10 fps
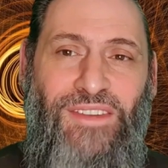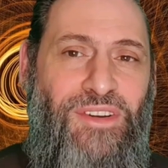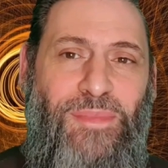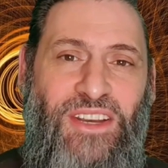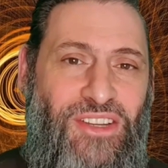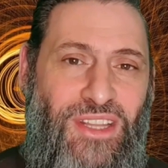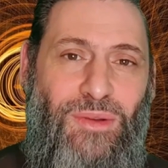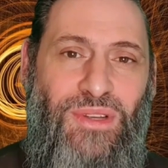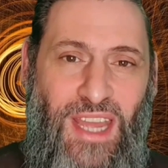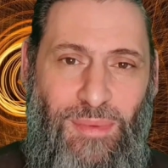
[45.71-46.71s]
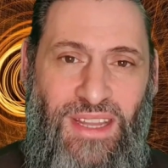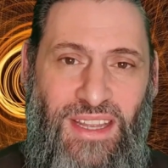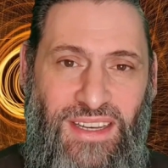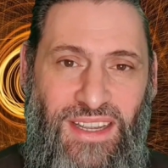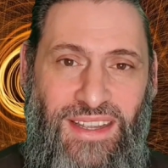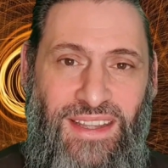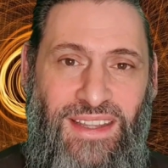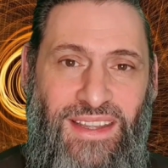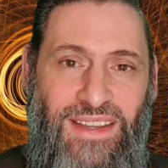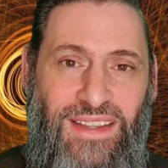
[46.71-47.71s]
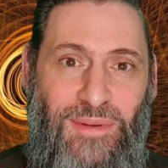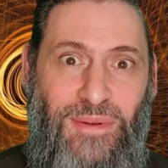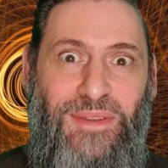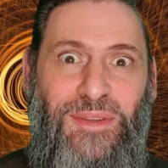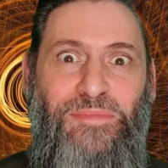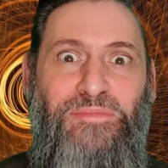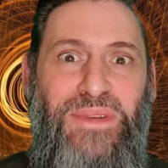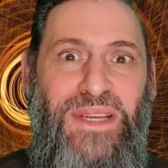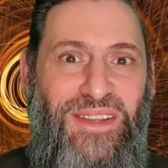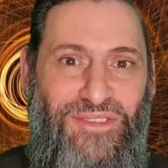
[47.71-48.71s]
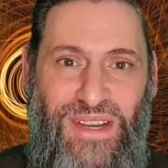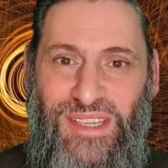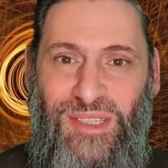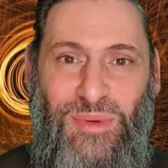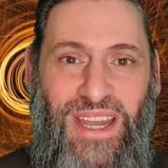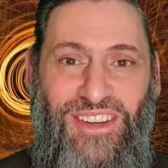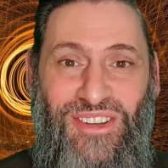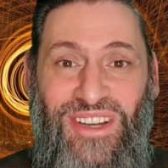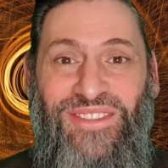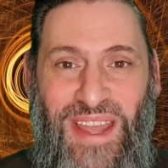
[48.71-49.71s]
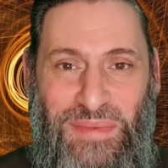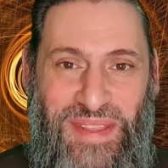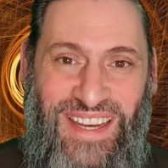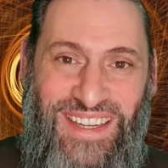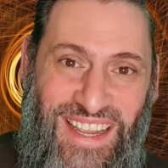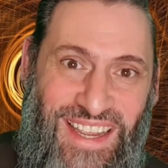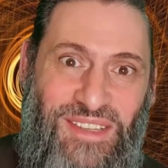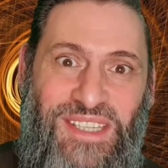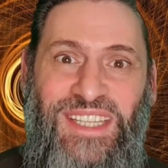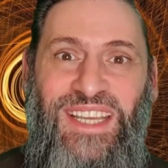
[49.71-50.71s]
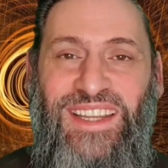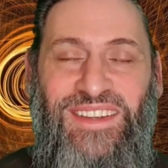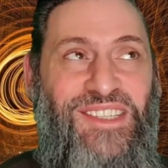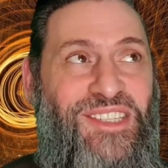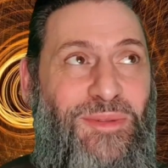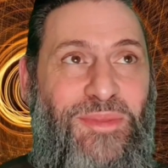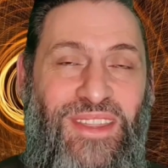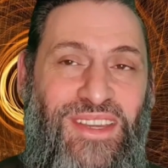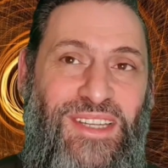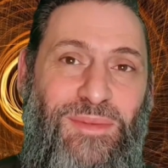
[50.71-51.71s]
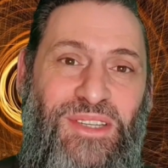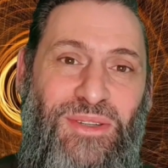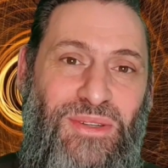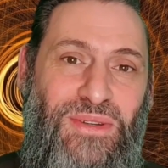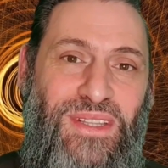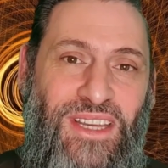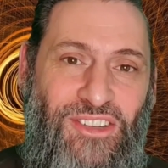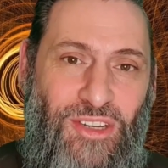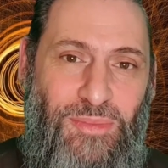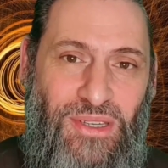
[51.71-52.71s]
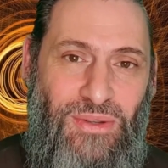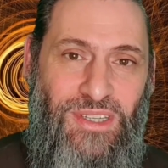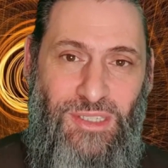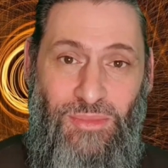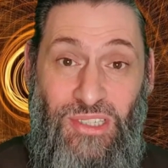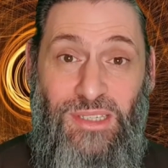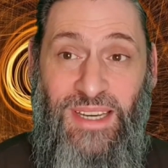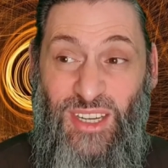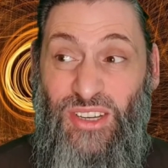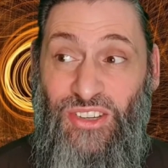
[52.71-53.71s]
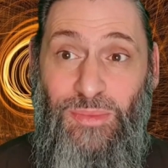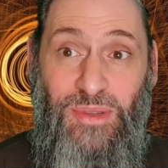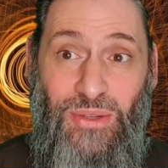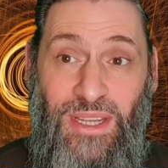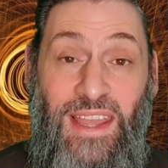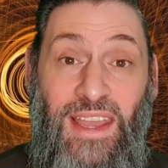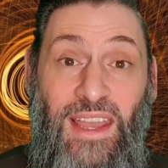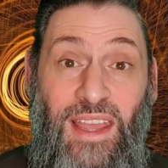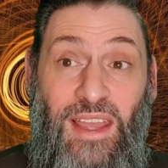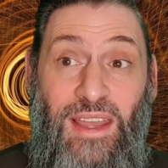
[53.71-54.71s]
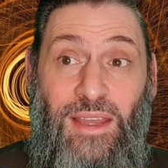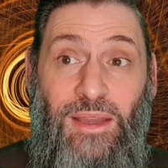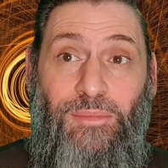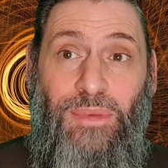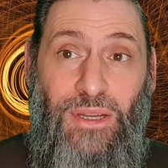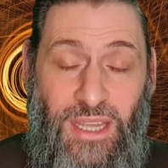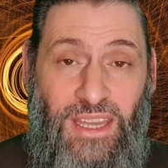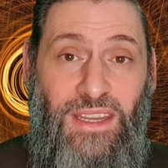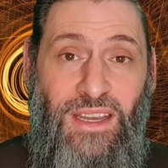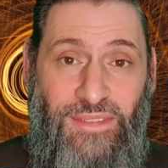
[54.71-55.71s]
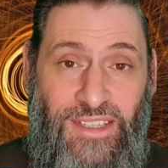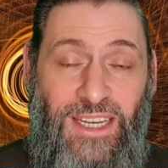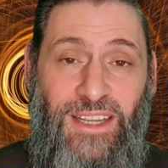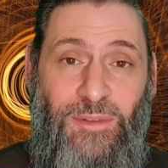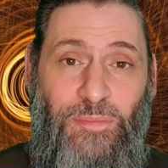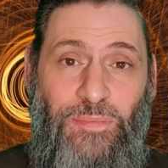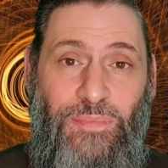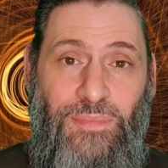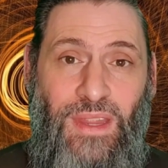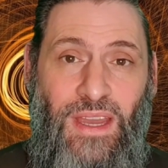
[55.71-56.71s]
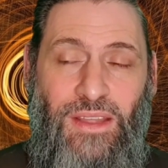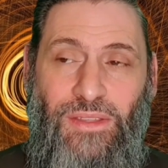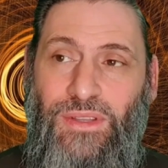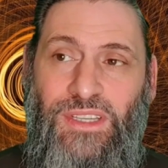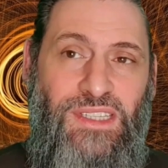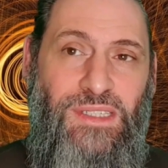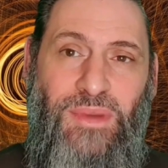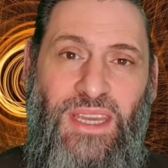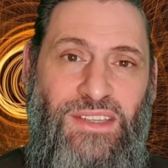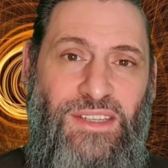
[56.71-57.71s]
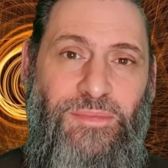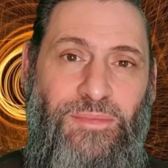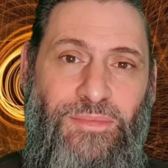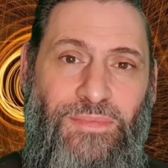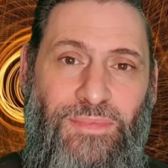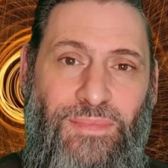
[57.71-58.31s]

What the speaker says: I never imagined that it would happen that day. There was a million reasons why it shouldn't have happened that day. I was thinking of so many things that I'm still doing that I shouldn't be doing as a Muslim. I know I shouldn't be doing. But okay, I've done it. And I thought, this is amazing.